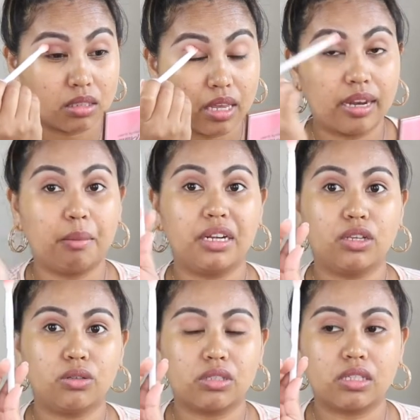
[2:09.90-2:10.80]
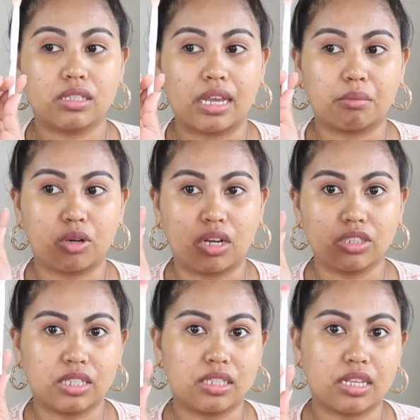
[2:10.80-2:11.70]
And I'm gonna use the same
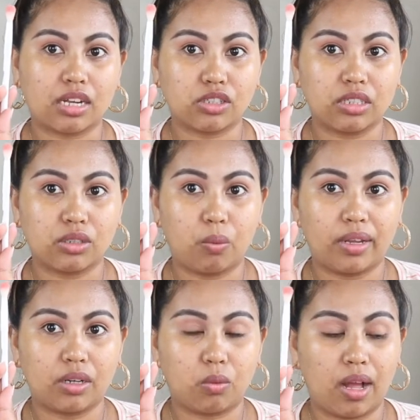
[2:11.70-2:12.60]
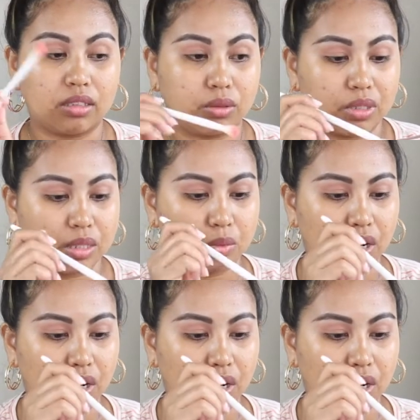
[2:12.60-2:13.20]
brush. This is actually the Wet n Wild crease